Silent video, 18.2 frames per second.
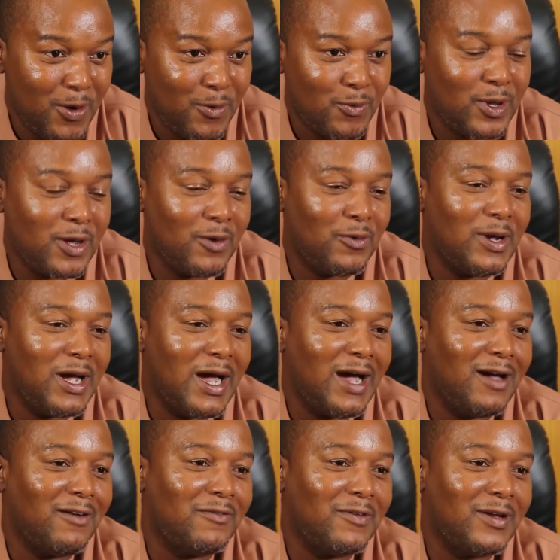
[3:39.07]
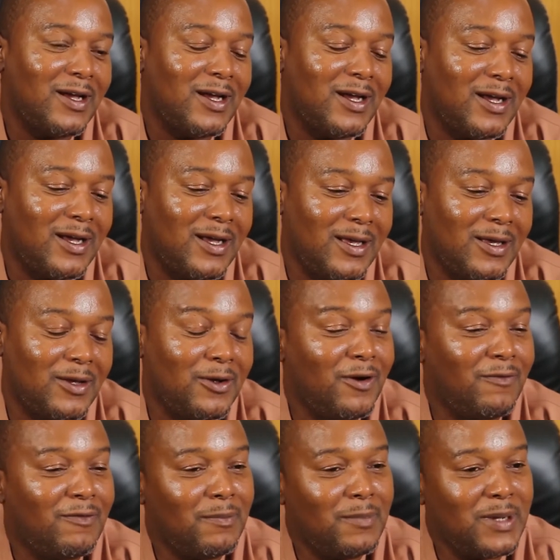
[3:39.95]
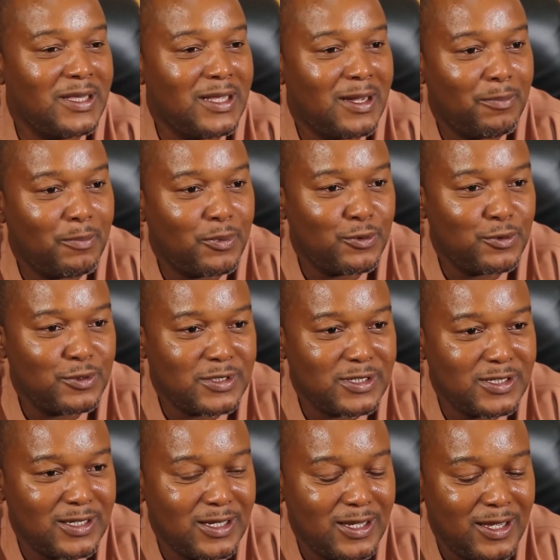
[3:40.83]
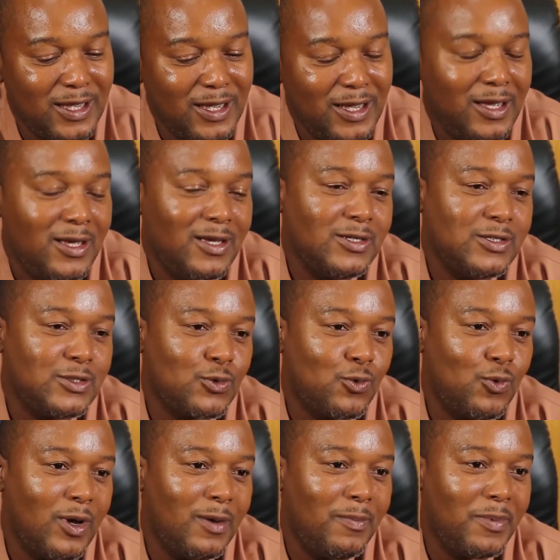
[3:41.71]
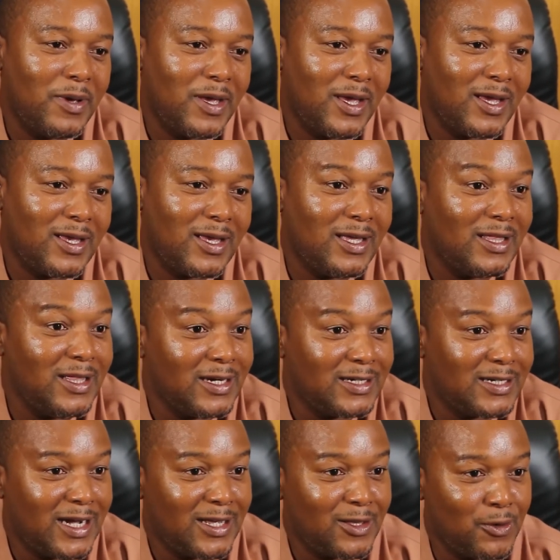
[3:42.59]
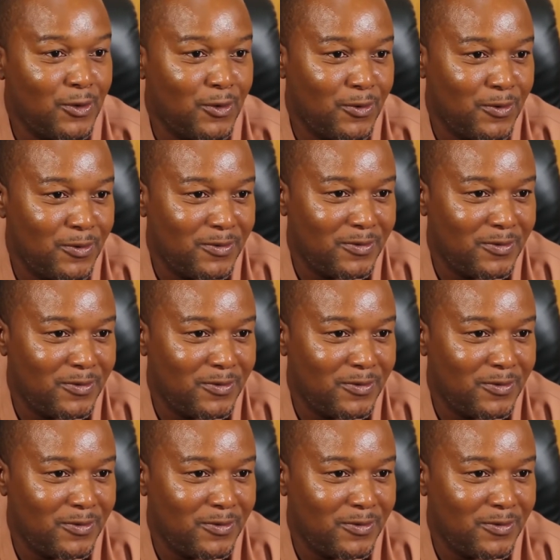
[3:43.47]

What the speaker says: where we have a government that puts square peg in a round hole.